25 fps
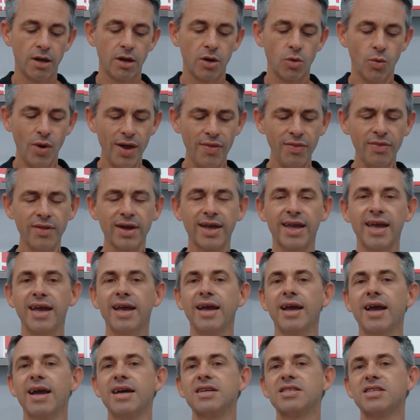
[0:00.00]
When the
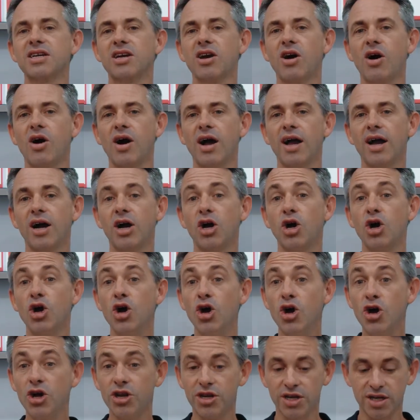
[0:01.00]
king Hezekiah
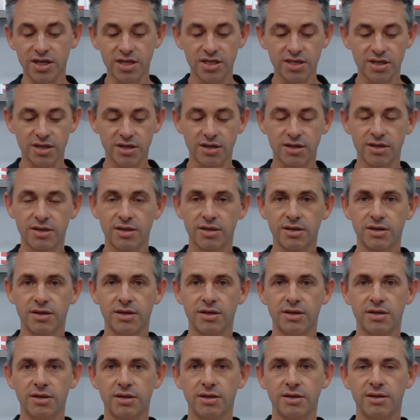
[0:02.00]
heard it,
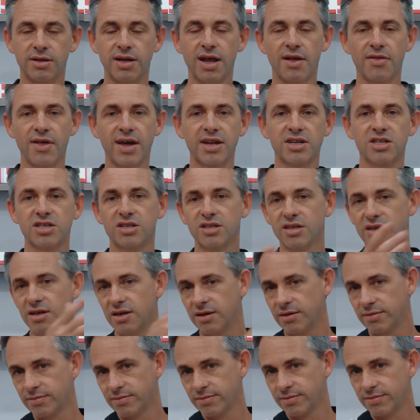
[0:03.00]
now that's
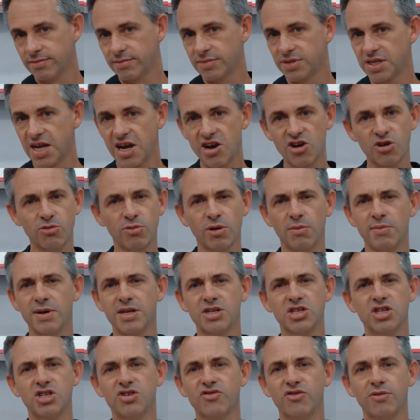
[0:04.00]
the terrible
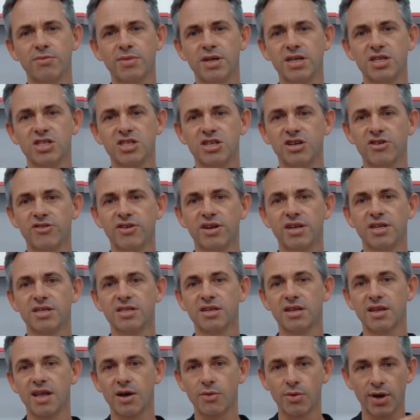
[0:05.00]
message from the Assyrians
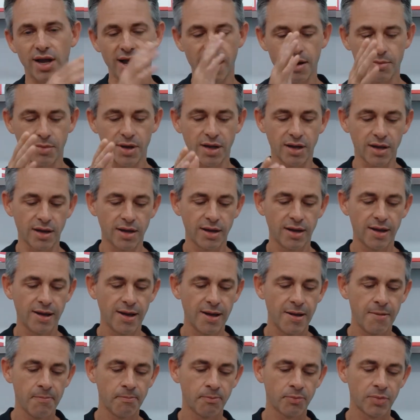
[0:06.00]
that they were coming,
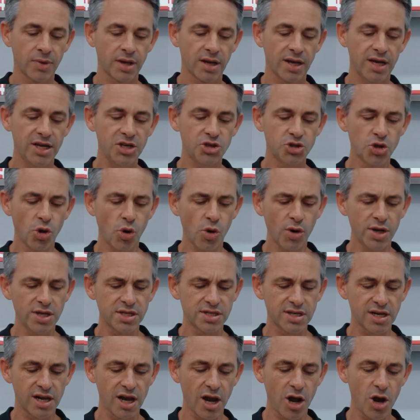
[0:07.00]
he tore
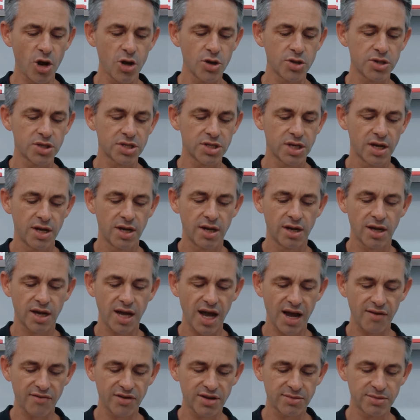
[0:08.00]
his clothes,
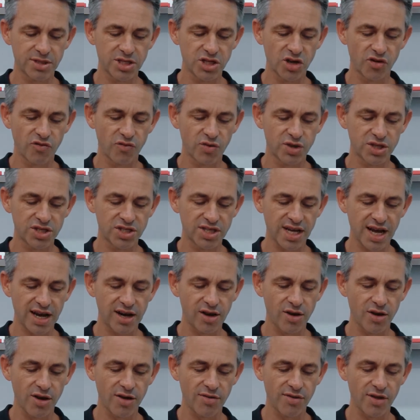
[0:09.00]
covered himself with
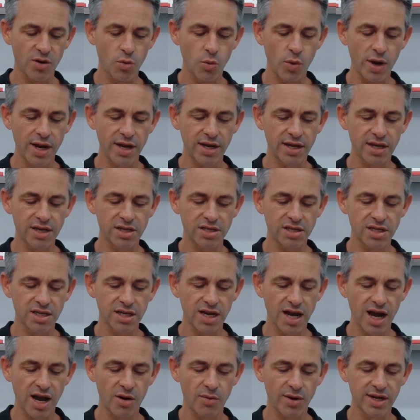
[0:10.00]
sackcloth, and went into
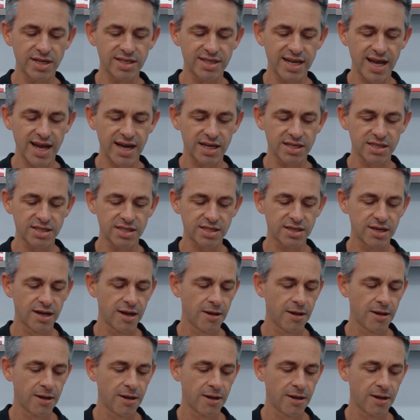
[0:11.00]
Yahweh's house.